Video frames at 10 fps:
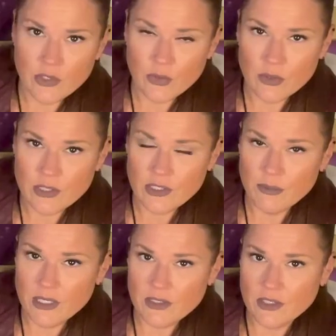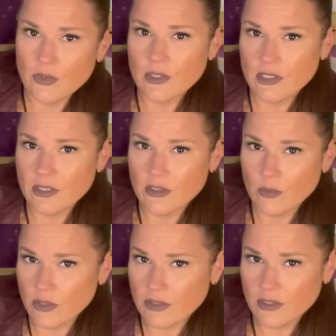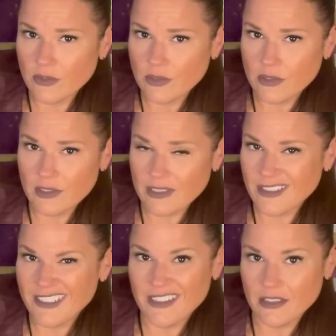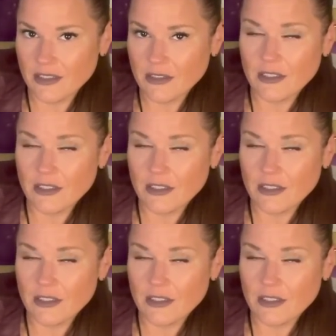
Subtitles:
towards the best interest, not the worst interest. That's it.